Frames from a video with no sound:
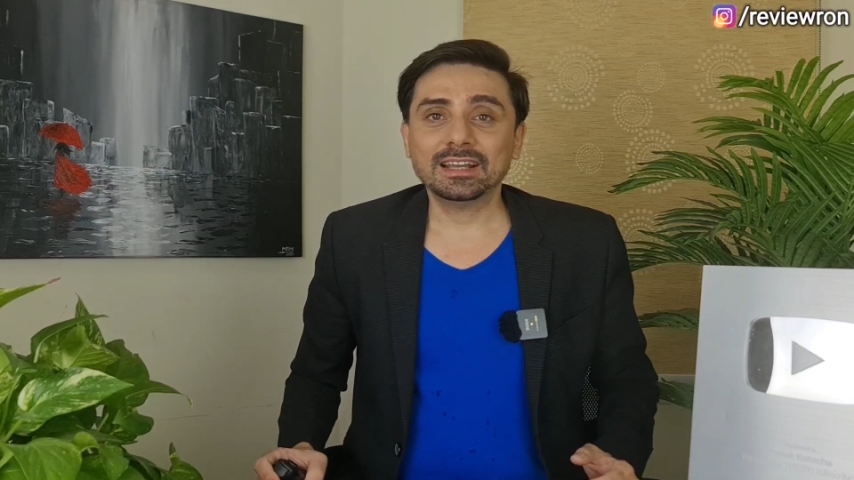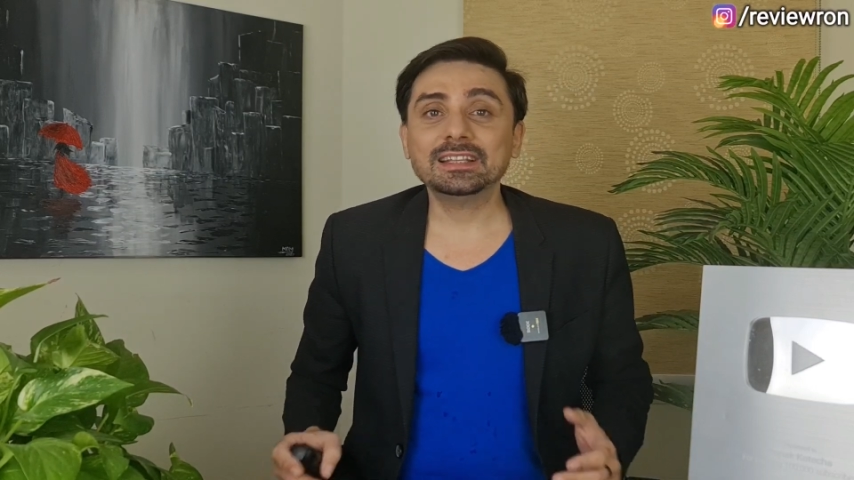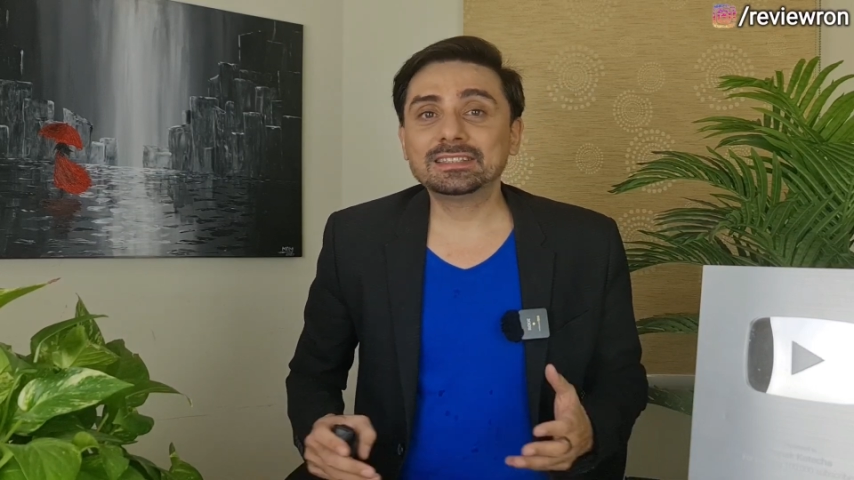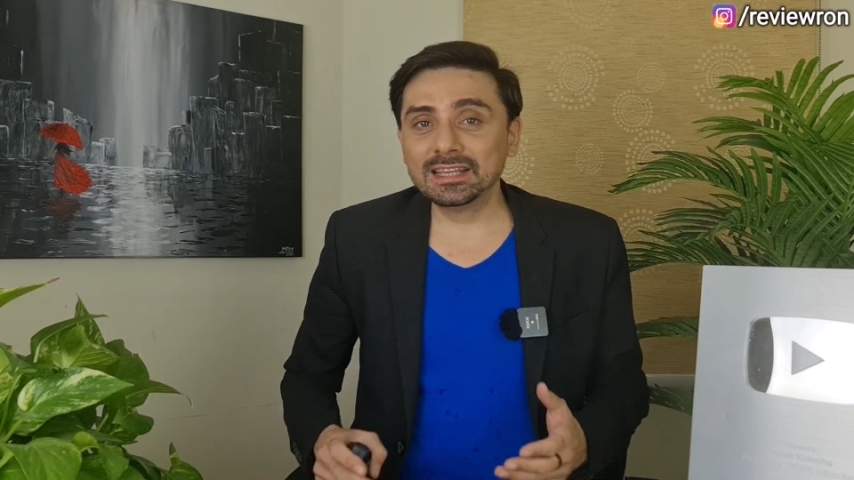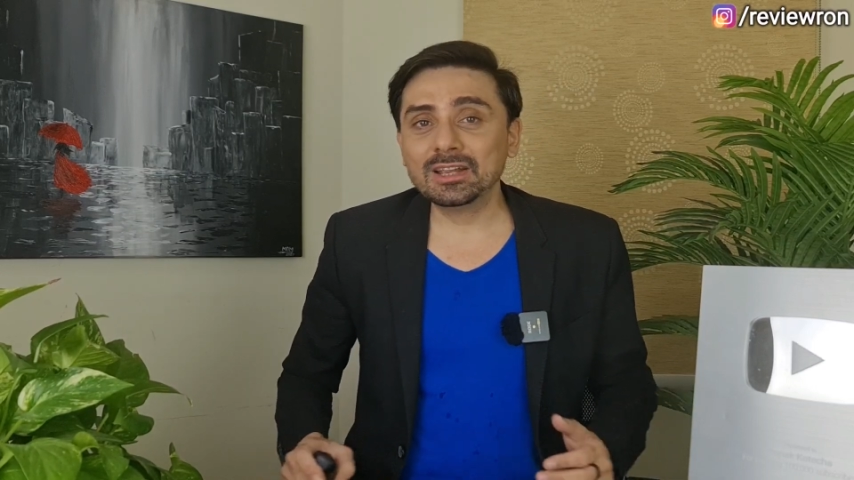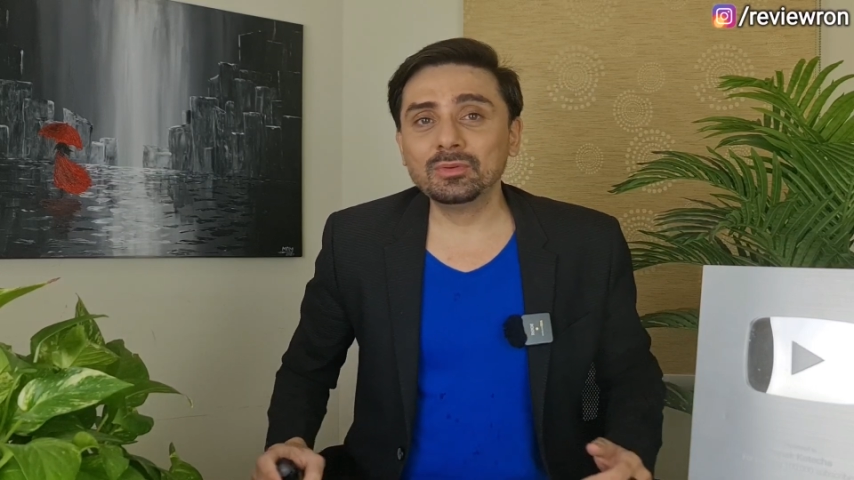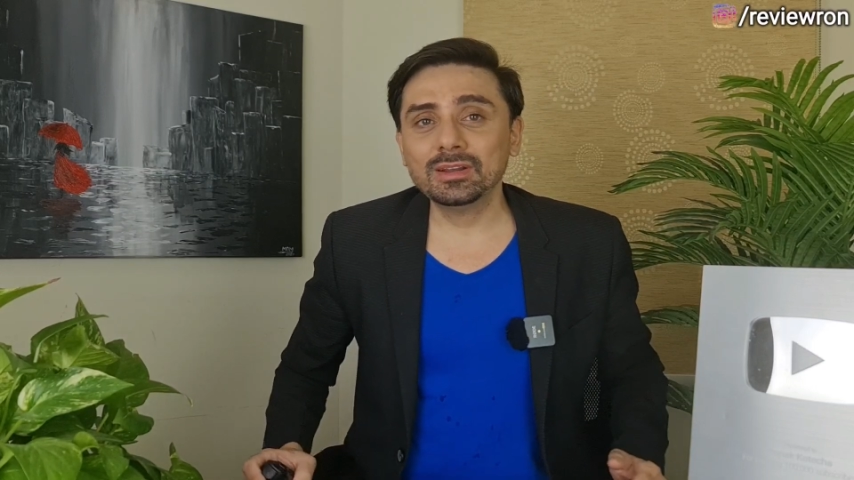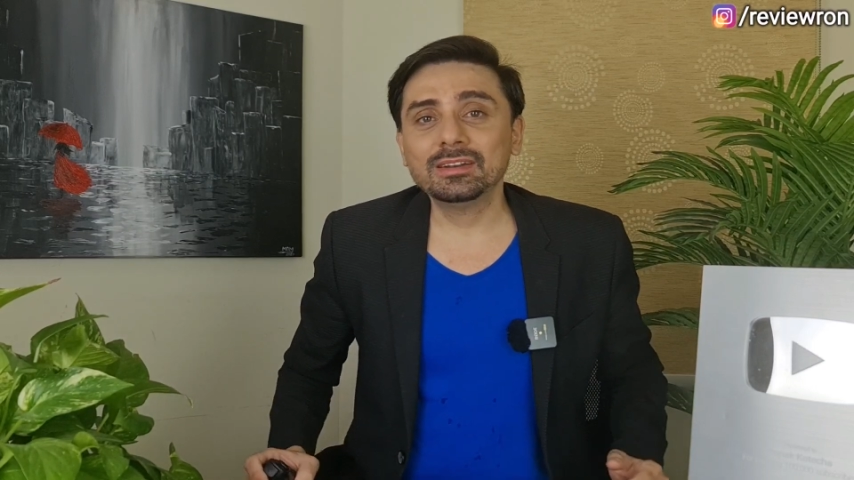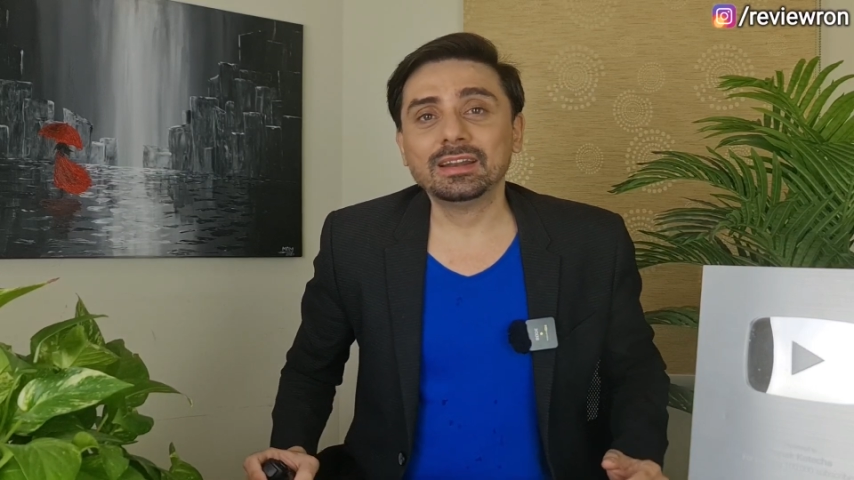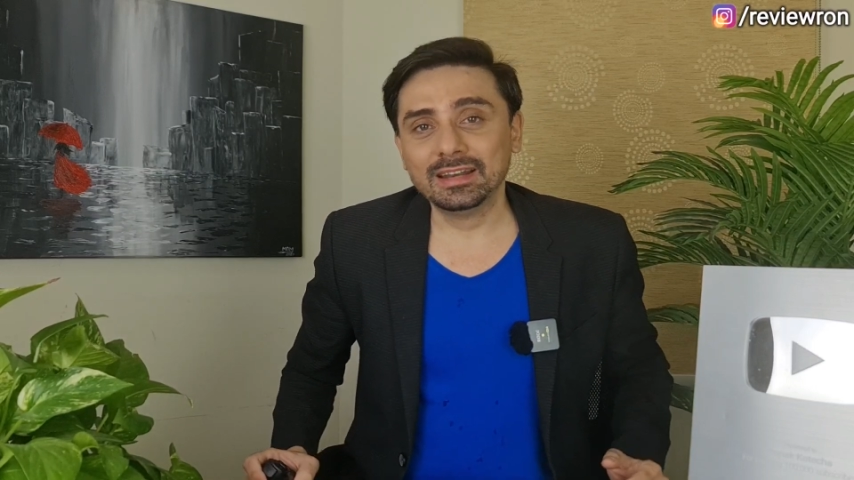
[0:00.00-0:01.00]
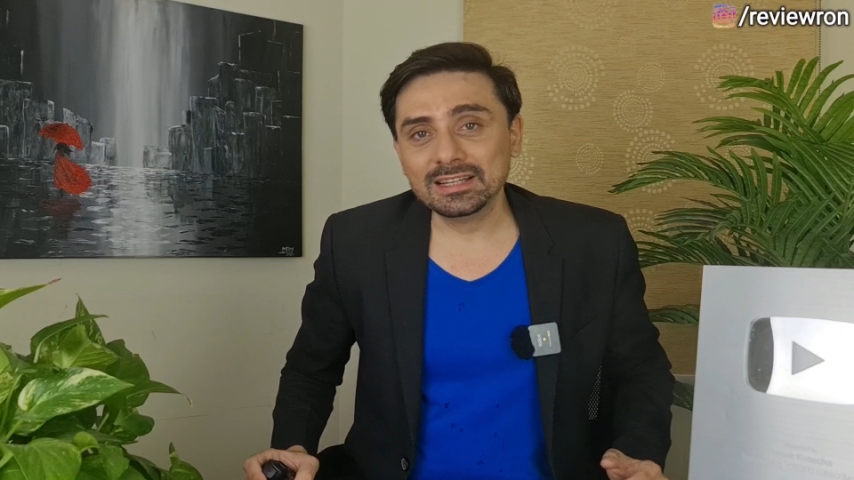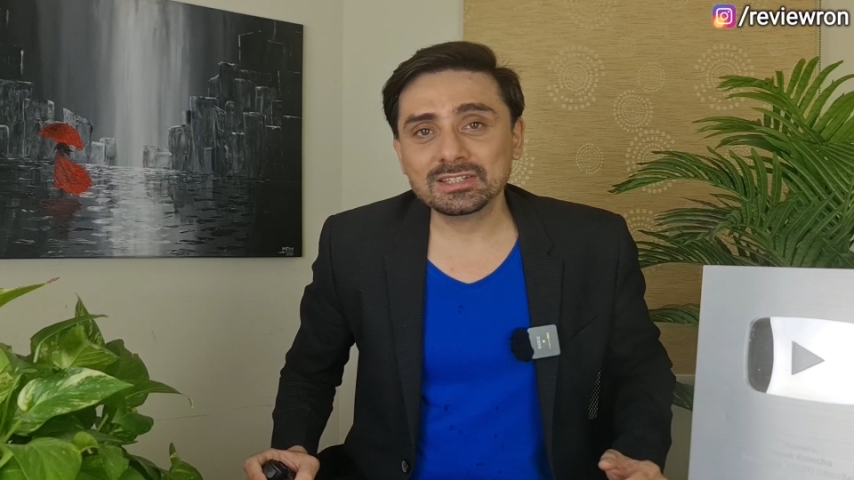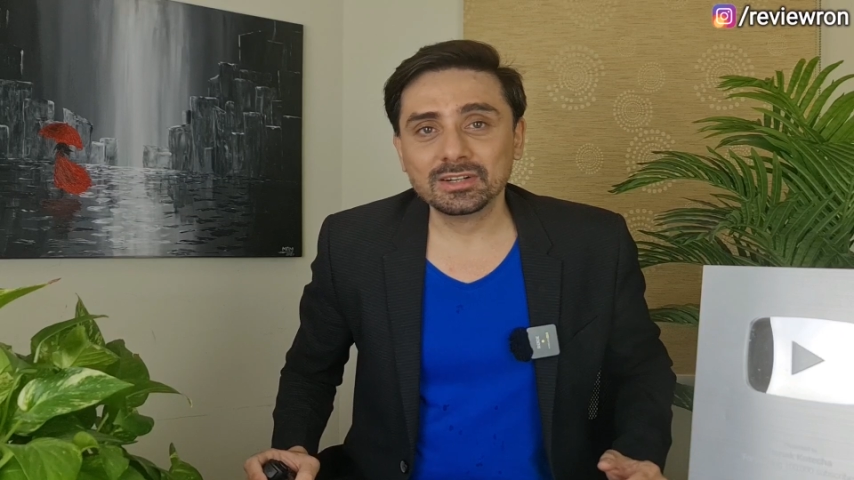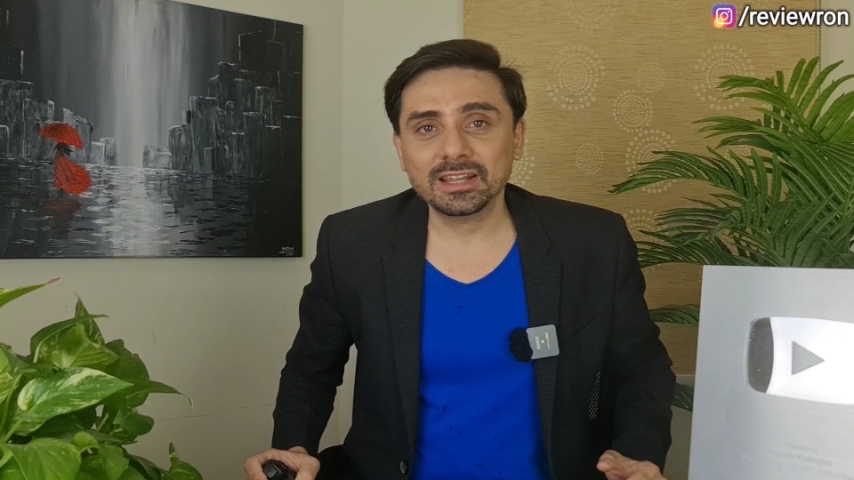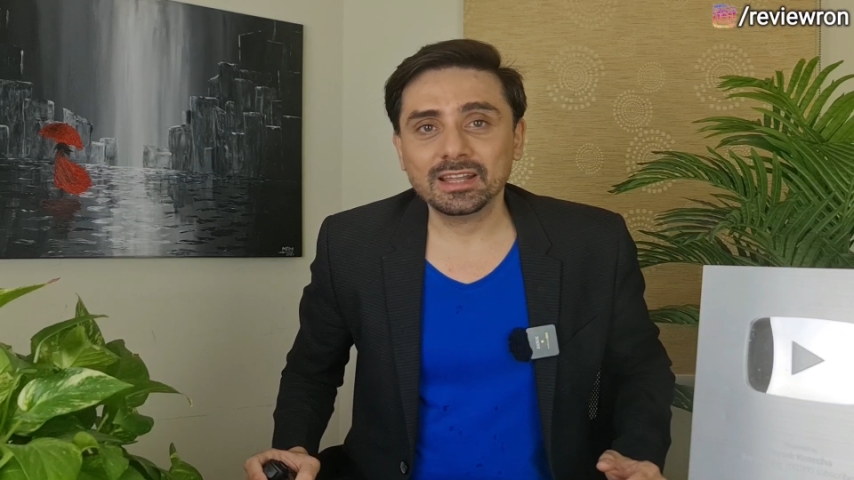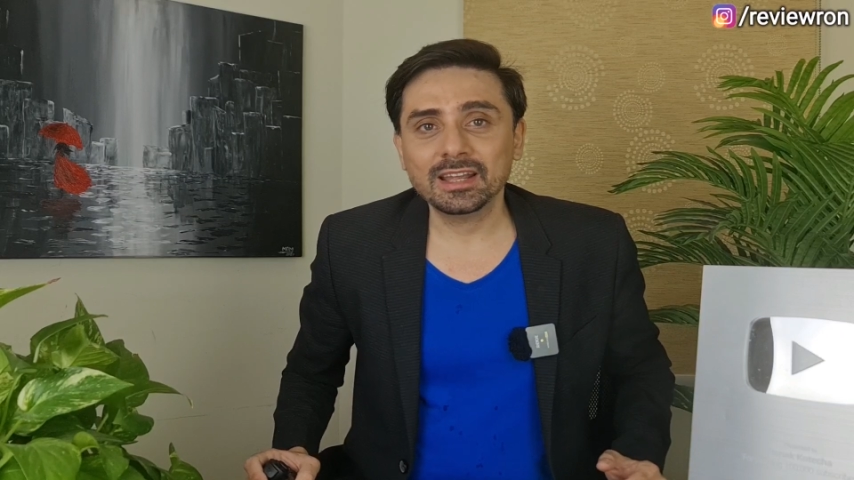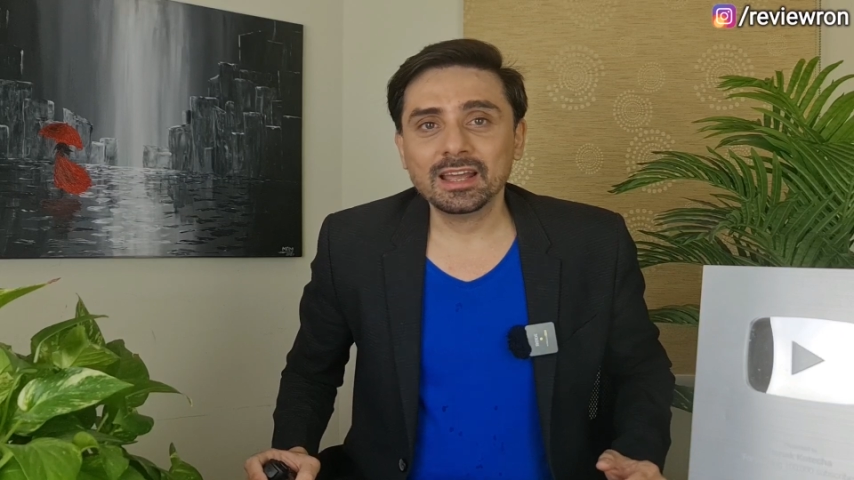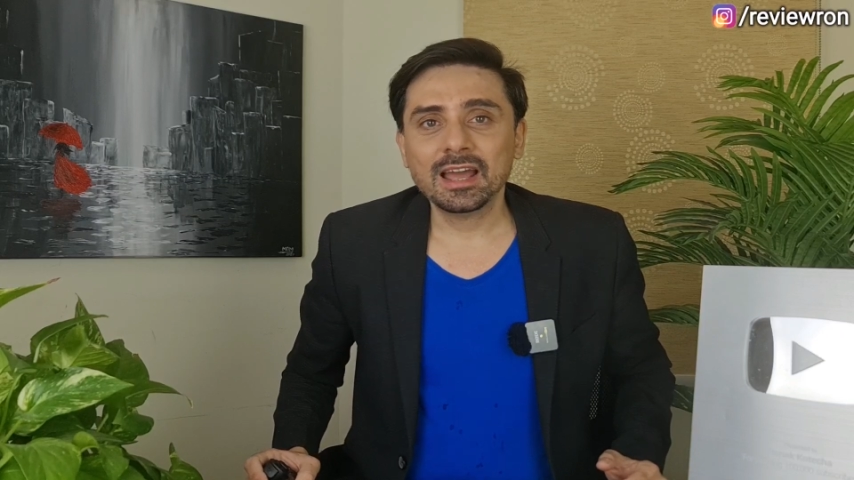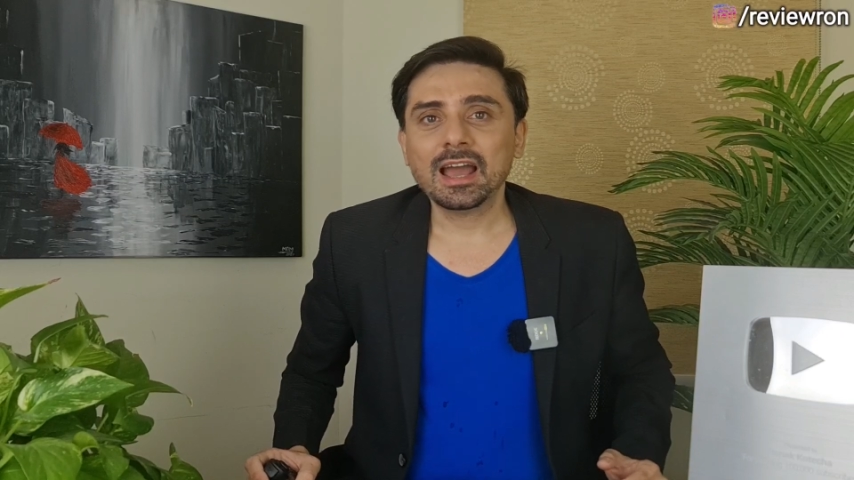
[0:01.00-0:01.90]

its sequel released today,